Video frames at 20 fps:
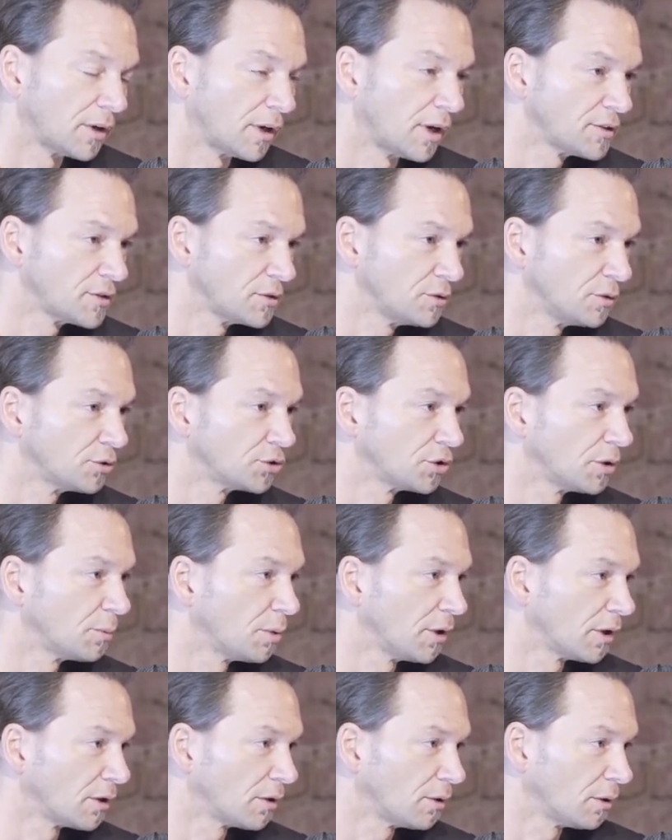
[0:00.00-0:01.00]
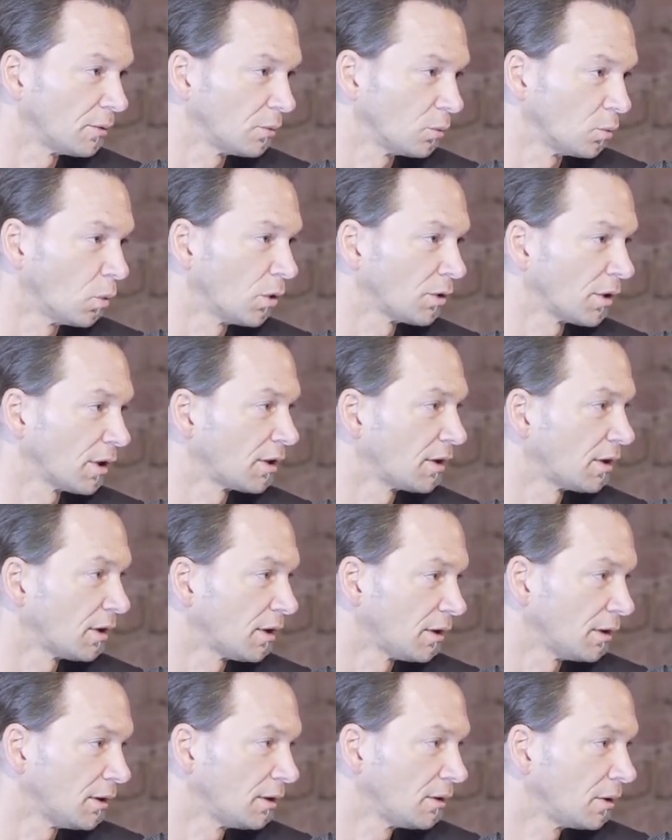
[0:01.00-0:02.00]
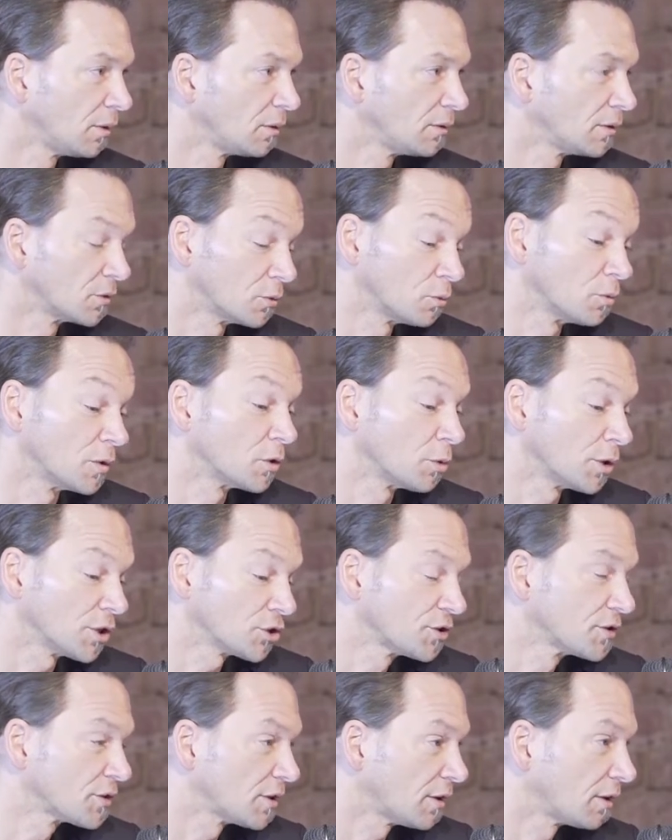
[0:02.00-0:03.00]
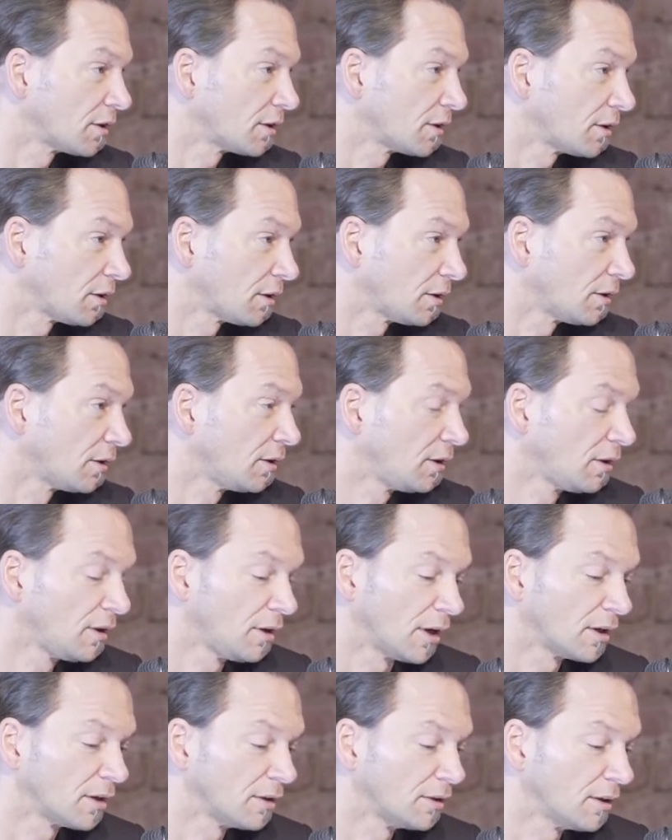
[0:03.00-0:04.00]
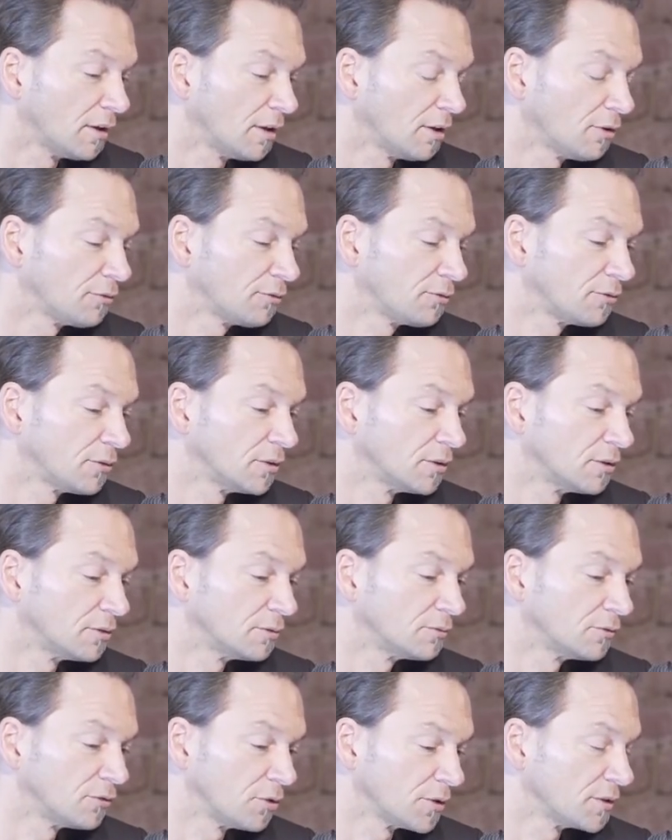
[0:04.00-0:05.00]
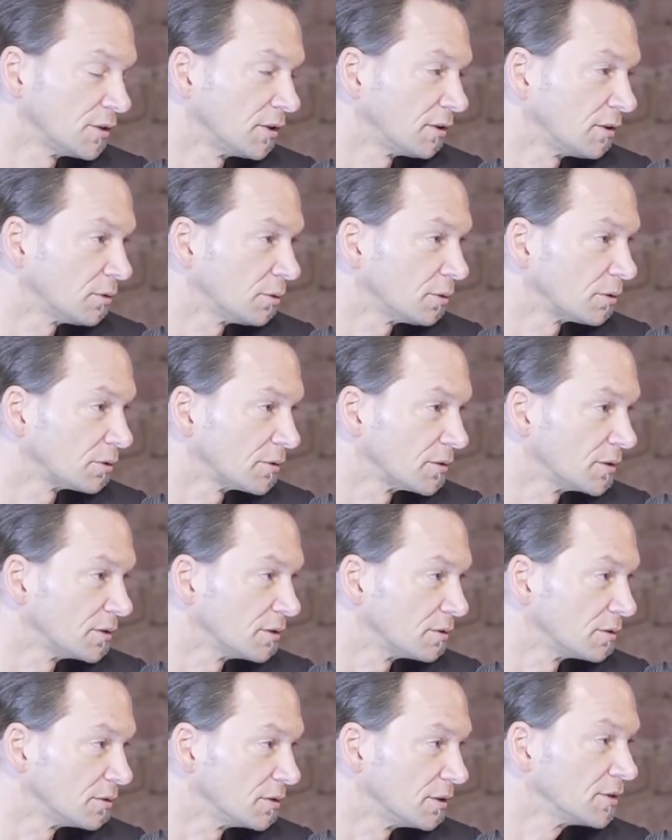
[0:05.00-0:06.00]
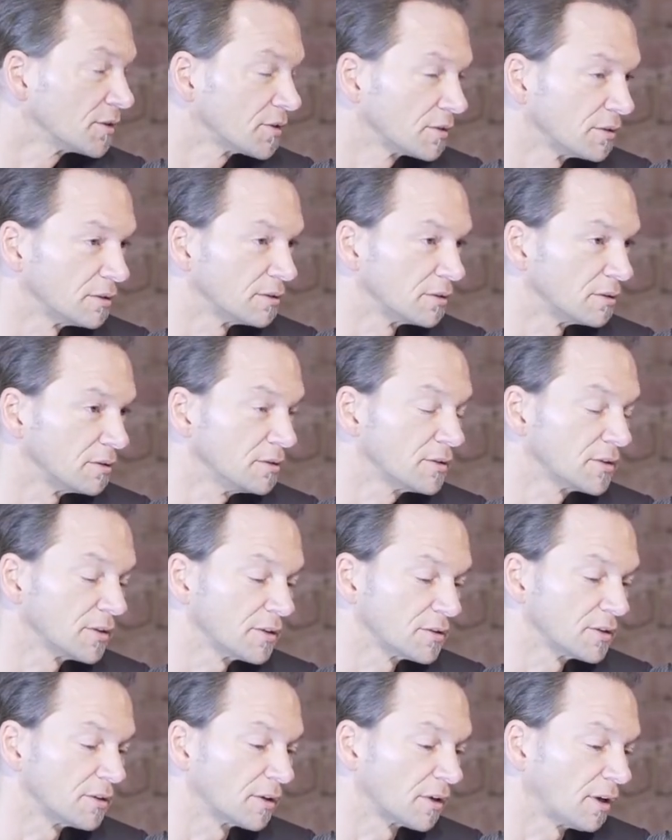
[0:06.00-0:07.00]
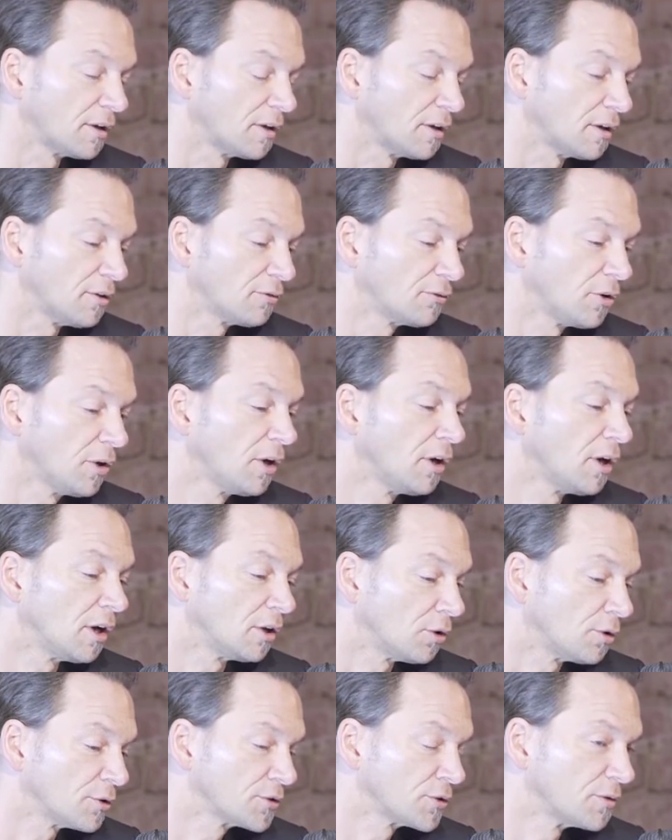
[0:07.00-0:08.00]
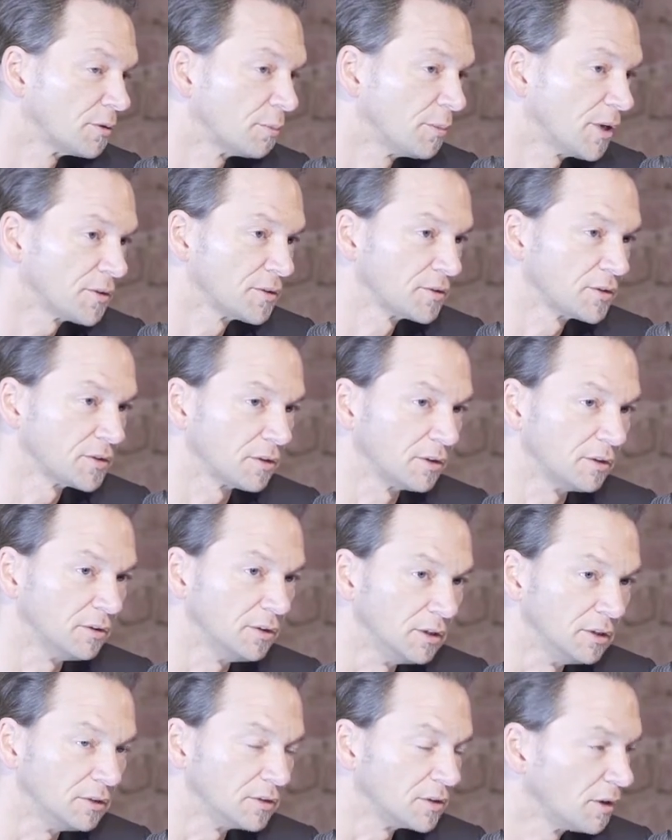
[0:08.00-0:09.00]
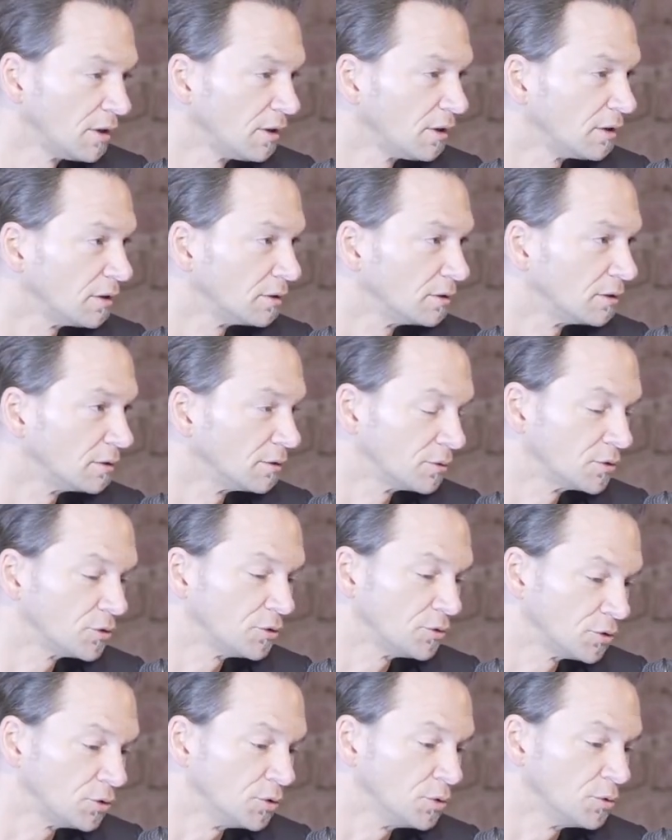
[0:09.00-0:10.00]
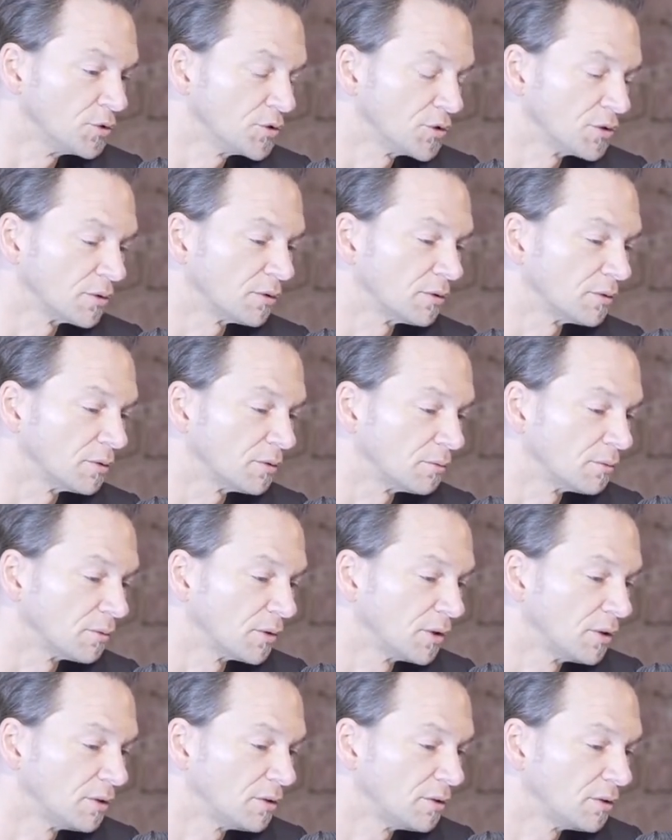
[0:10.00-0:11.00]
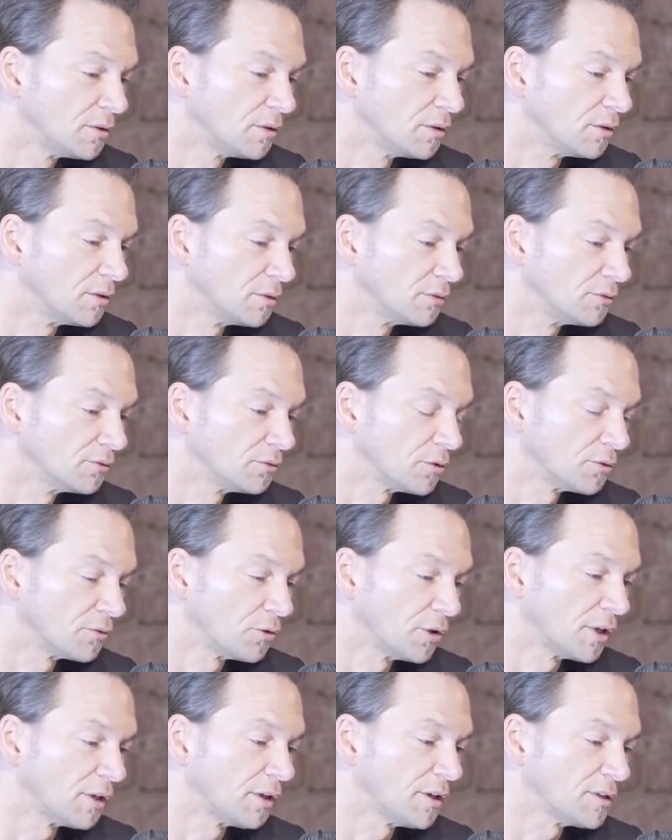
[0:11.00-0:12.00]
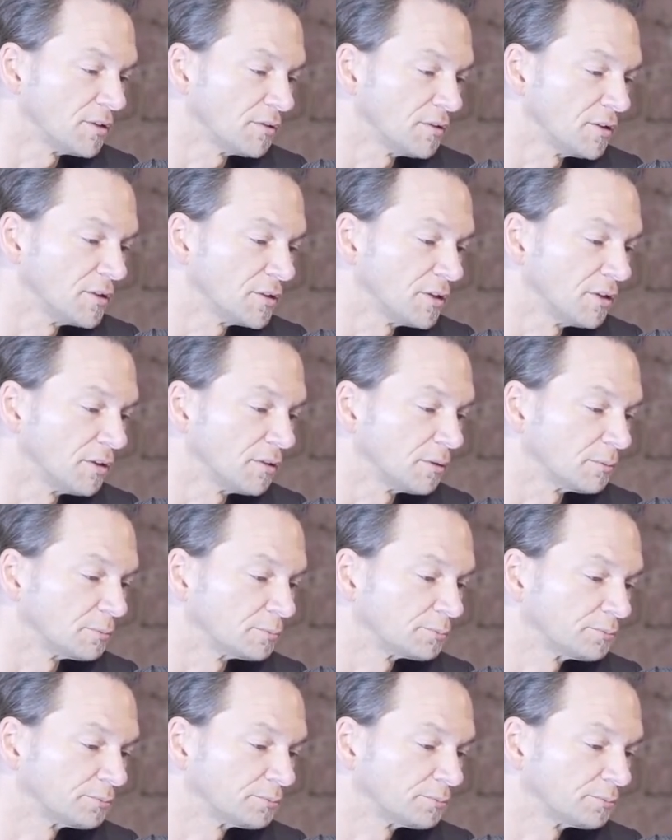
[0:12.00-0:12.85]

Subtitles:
has a huge impact on what I can, the questions I can have for the data, or the insights that I can have, and also the methods that I need to use for analyzing these data.